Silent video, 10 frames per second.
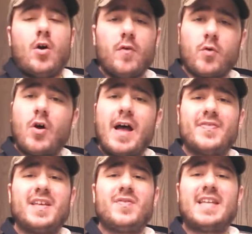Overall, I
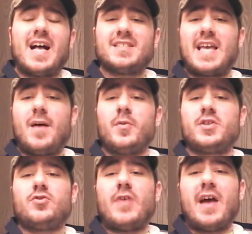have to give the Dallas Cowboys
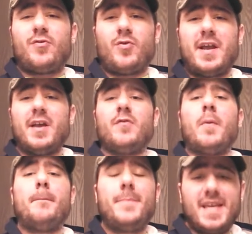a draft grade of
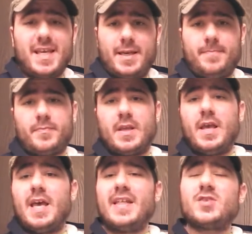a B,
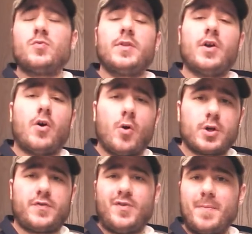and that's really
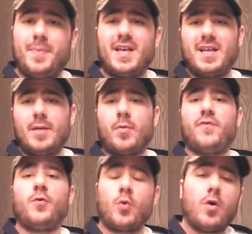harsh for them picking number
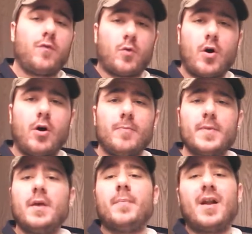4
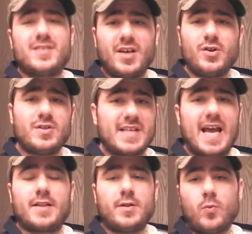overall, but I'll tell you
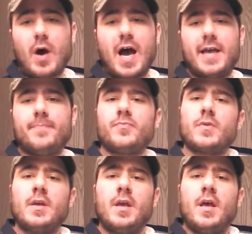exactly why.
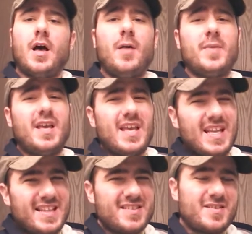
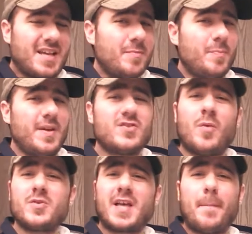And this type of B is
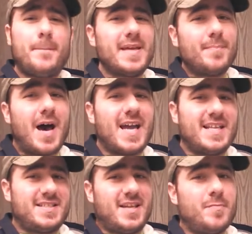almost like a B-
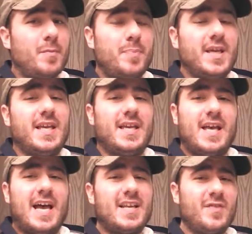type of B.
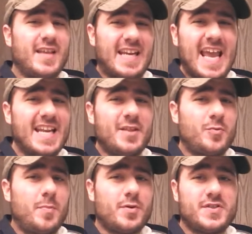I give like an
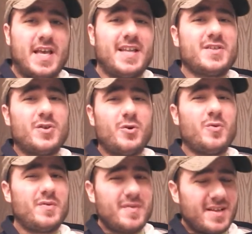83%,
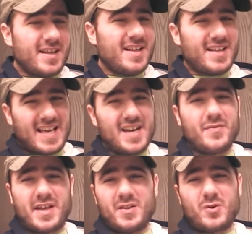so kind
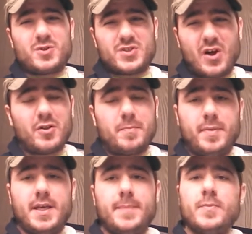of like a little solid
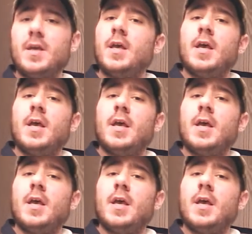B.